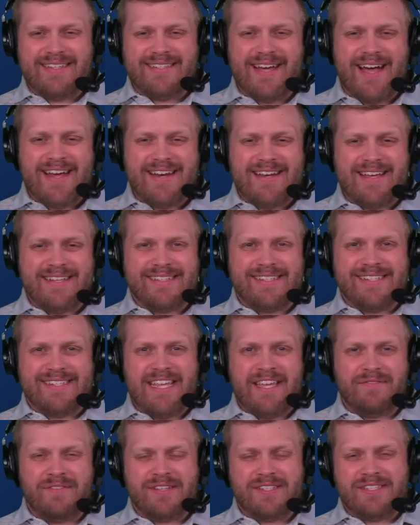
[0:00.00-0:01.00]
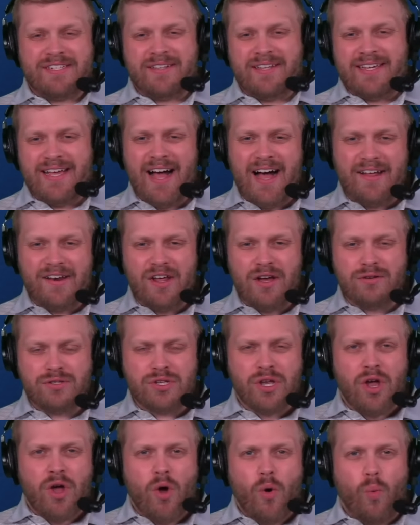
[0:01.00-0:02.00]
Tight end Steven
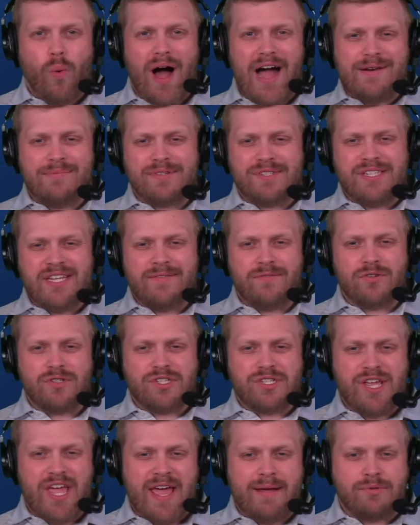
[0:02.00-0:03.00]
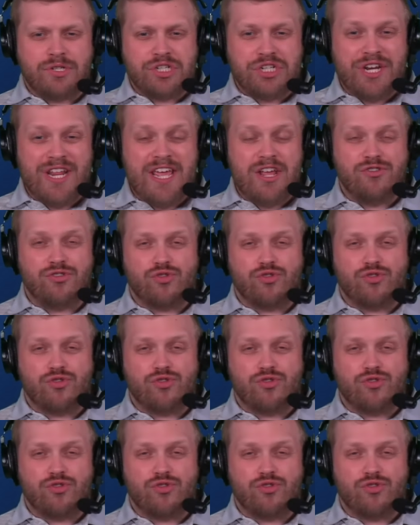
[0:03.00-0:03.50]
Stilianos, wide receiver Sam Schnee.